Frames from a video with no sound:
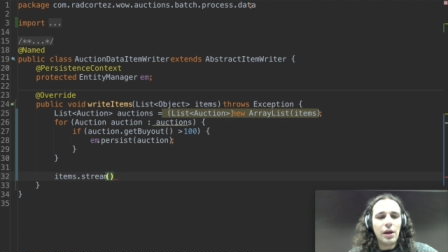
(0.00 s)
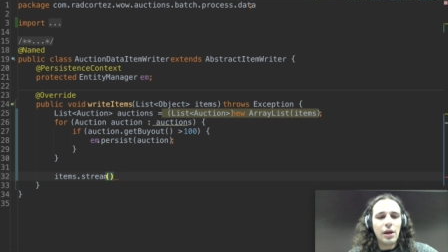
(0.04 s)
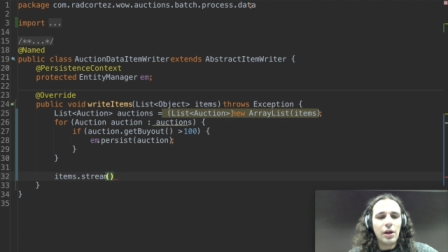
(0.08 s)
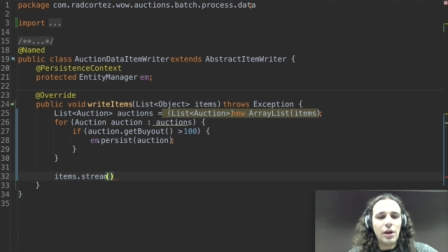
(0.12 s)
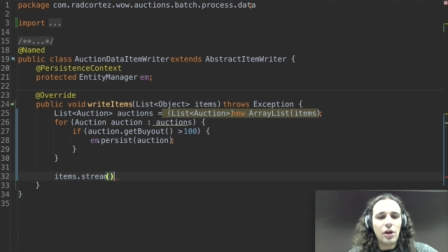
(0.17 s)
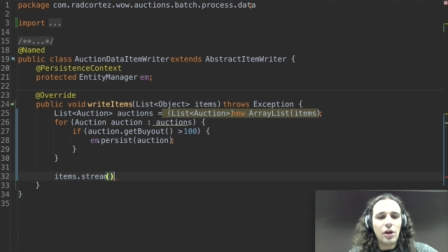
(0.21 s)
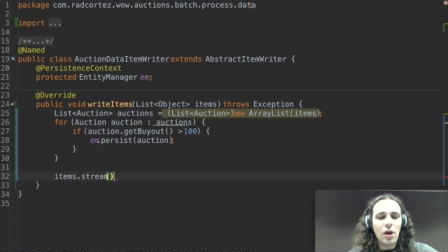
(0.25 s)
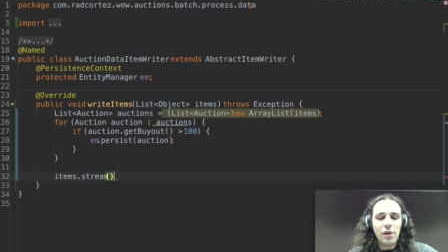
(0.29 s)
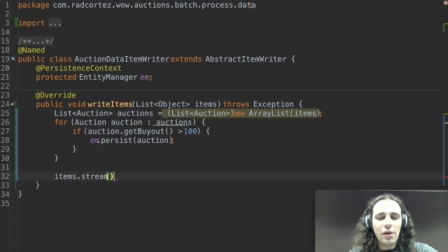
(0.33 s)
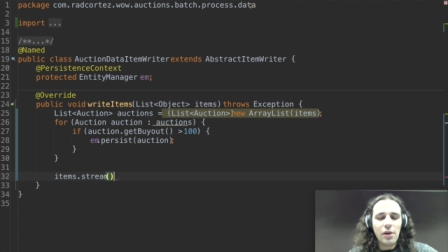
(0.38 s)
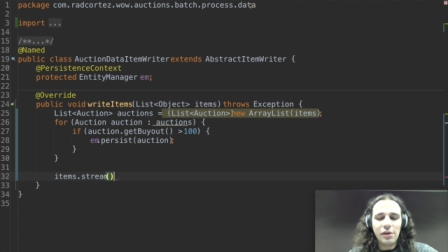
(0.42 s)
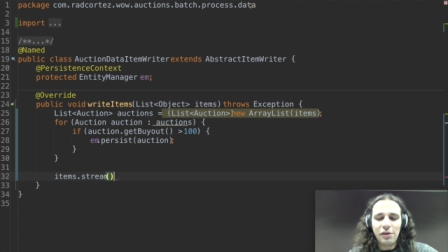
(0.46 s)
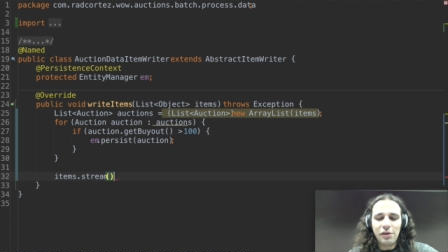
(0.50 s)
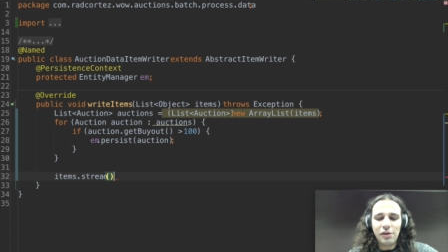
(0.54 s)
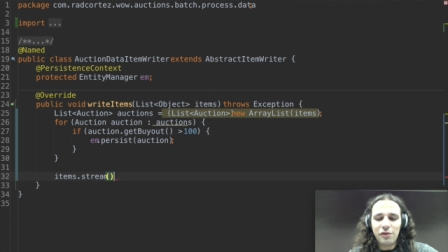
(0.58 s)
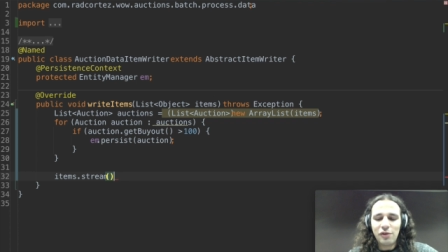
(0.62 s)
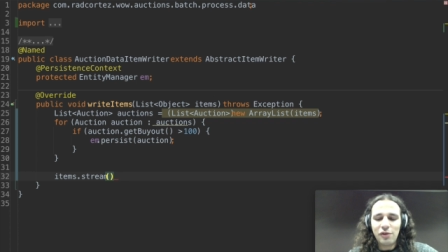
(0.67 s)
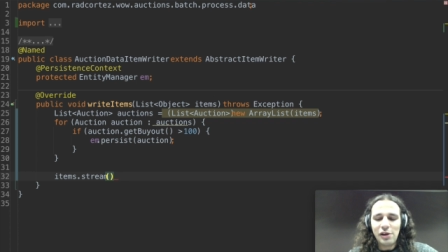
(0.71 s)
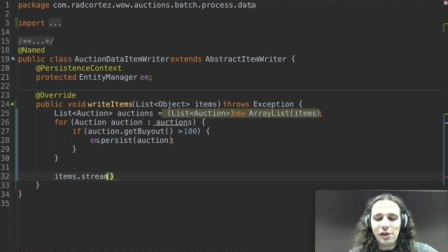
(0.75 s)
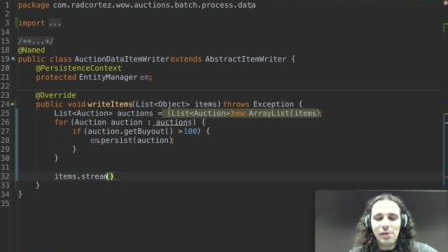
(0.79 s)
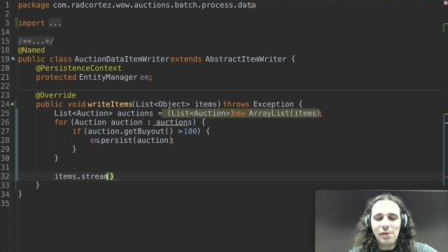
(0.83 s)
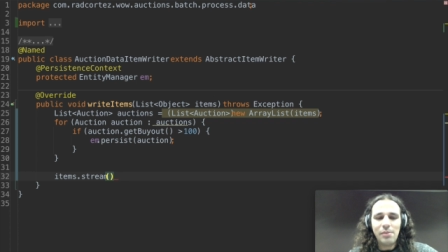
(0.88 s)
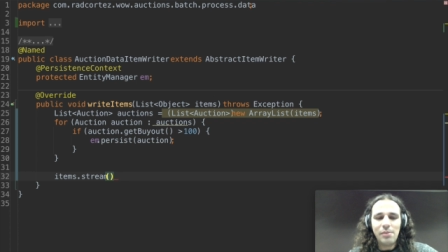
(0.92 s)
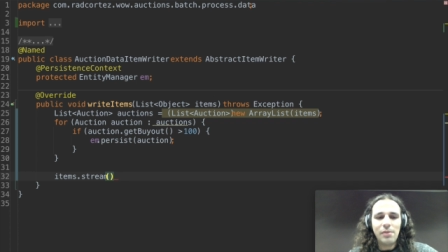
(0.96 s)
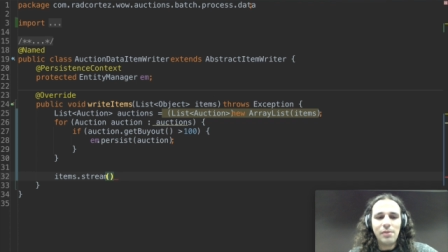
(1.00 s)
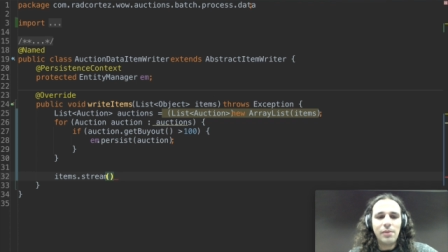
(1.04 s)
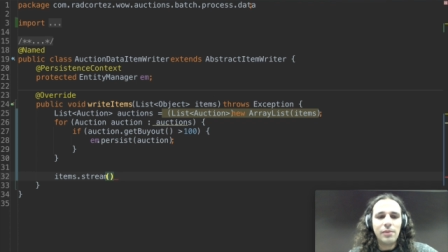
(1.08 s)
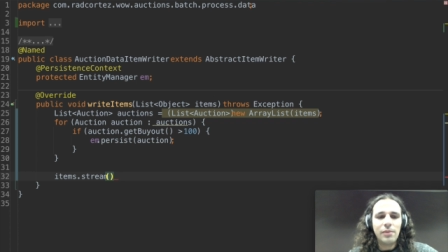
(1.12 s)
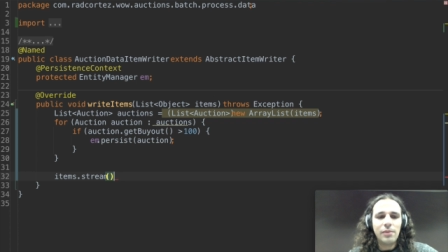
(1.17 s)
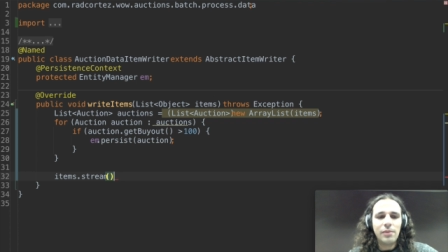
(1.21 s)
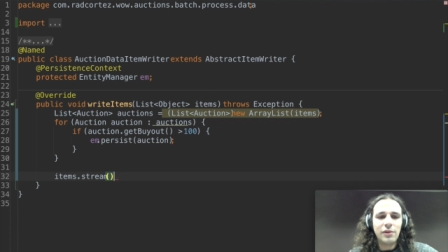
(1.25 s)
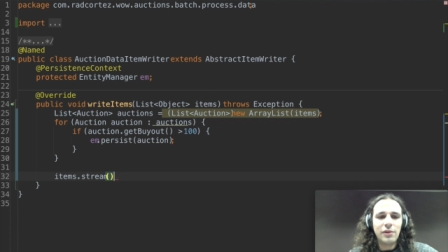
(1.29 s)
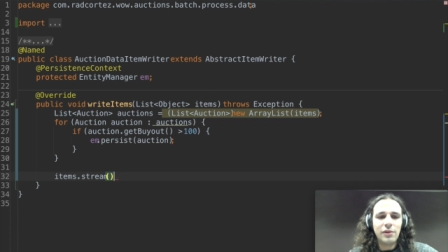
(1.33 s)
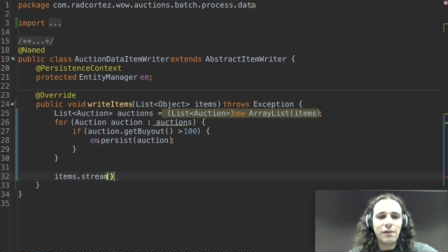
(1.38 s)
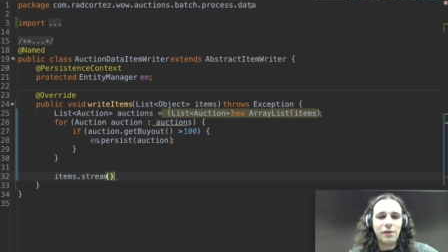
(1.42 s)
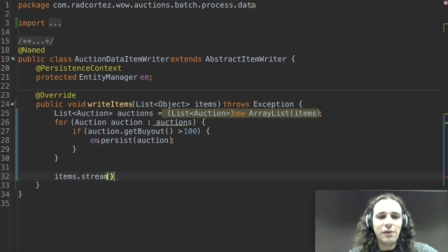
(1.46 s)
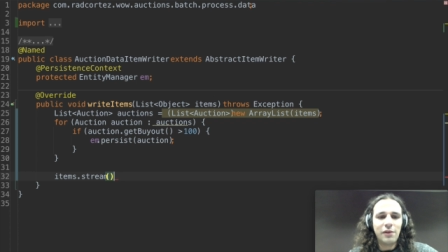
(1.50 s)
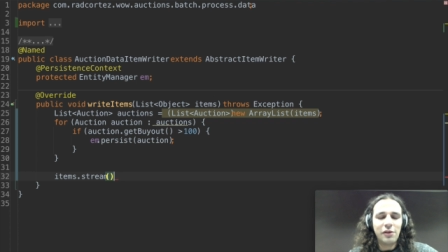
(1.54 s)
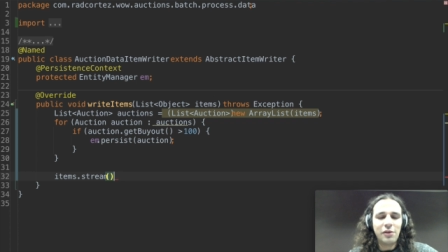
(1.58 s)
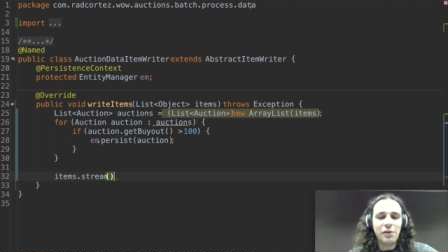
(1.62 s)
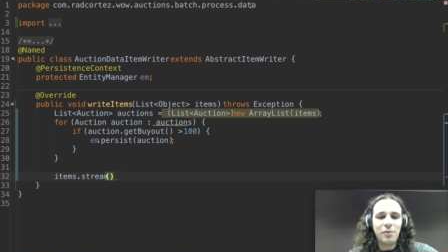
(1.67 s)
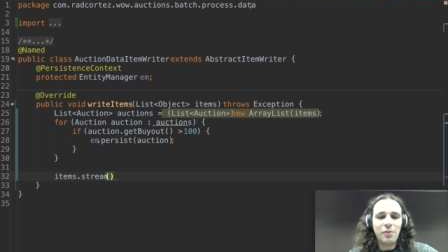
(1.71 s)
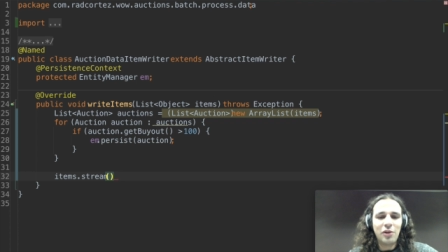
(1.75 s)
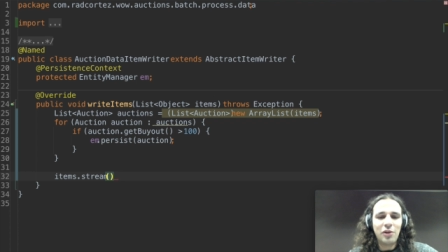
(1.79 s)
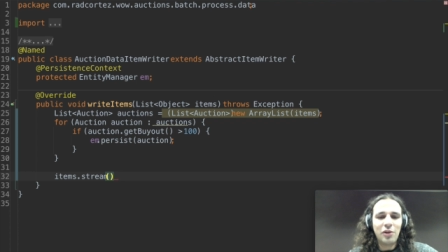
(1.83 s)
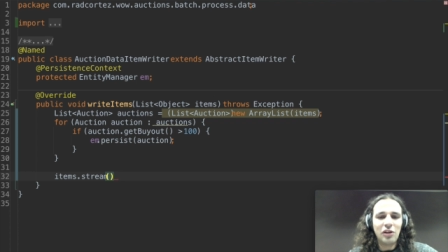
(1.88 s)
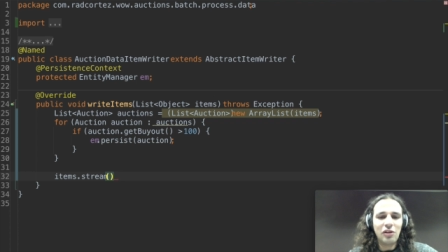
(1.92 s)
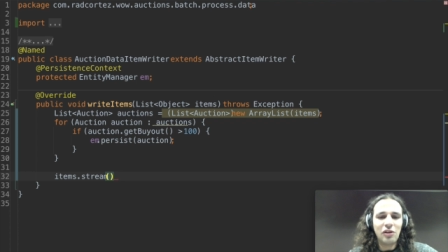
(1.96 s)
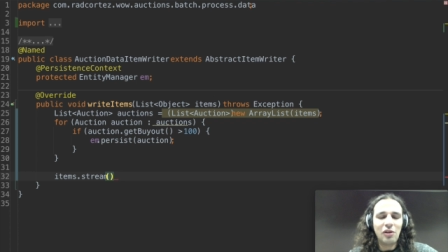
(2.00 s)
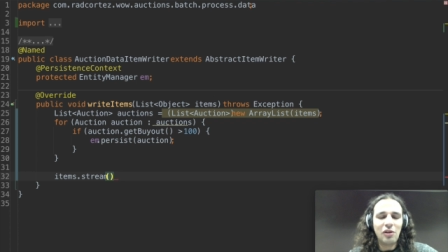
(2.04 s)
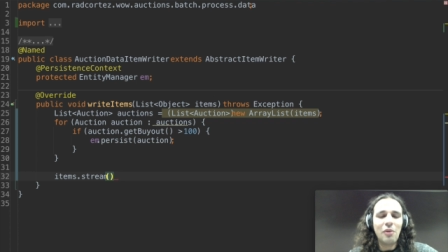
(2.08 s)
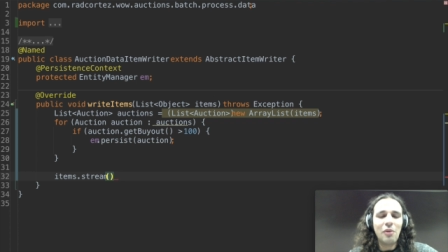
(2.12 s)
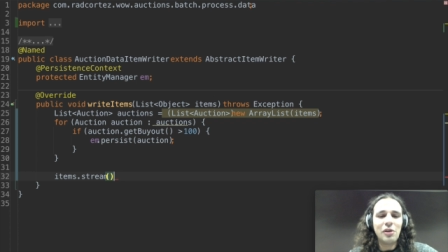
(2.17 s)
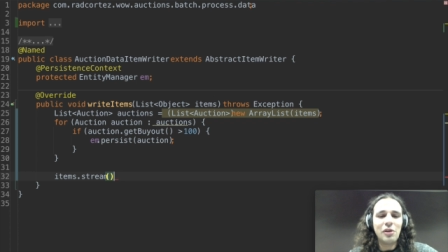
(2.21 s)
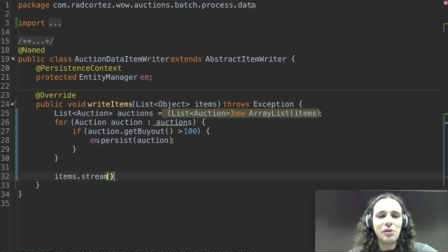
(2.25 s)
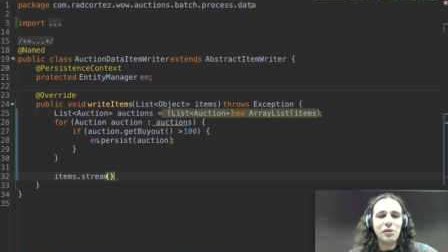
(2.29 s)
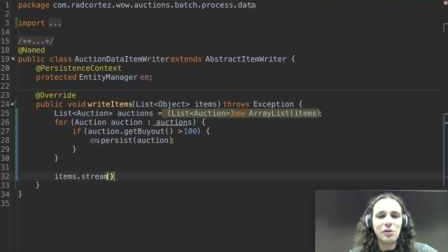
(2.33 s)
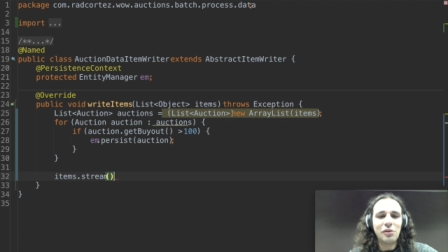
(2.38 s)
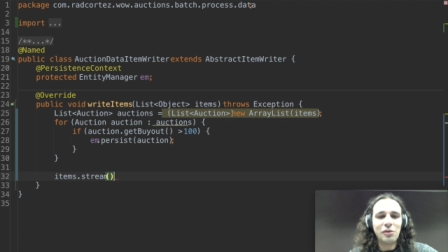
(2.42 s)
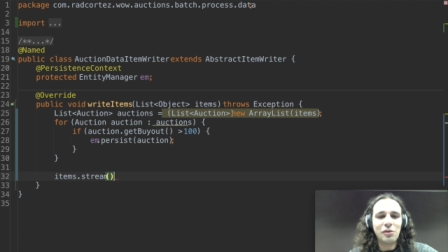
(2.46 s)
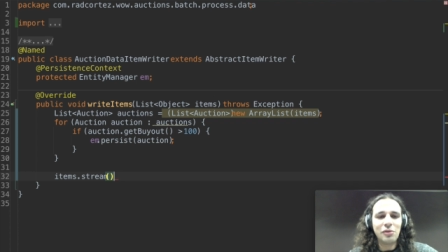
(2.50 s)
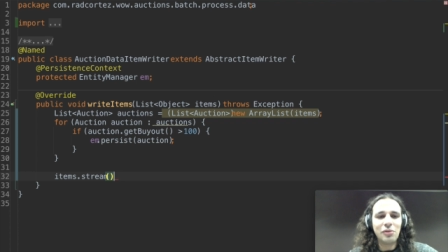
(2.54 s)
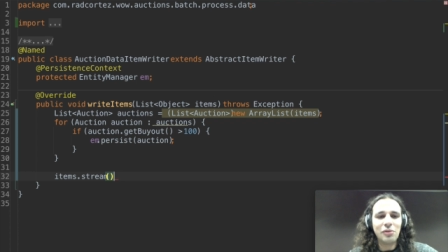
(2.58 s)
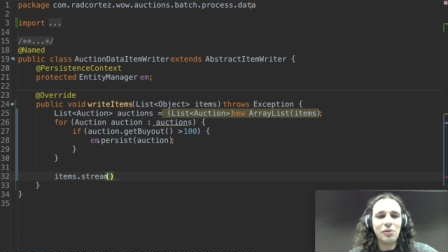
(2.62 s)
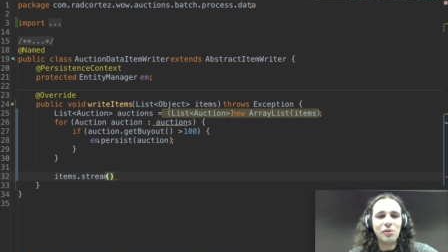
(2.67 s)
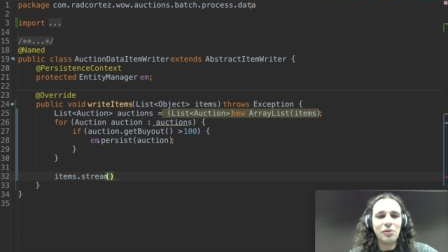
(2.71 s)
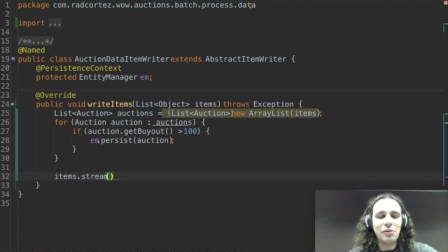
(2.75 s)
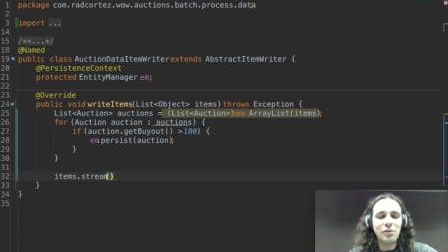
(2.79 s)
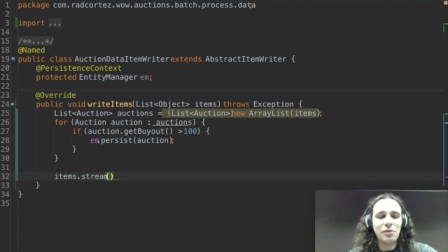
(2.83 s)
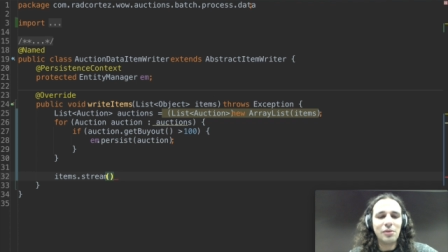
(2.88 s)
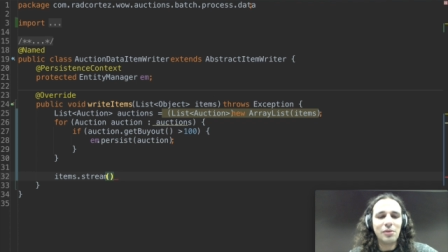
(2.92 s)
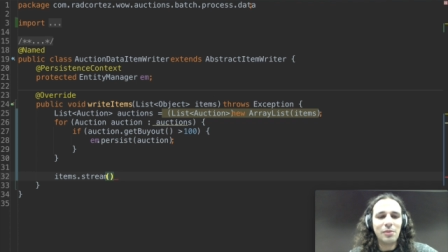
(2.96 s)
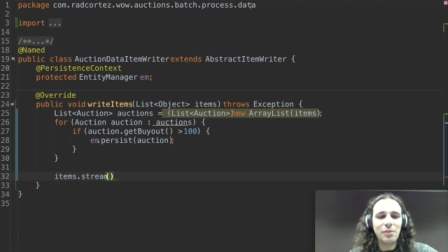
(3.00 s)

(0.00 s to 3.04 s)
calling stream, the first operation I want to do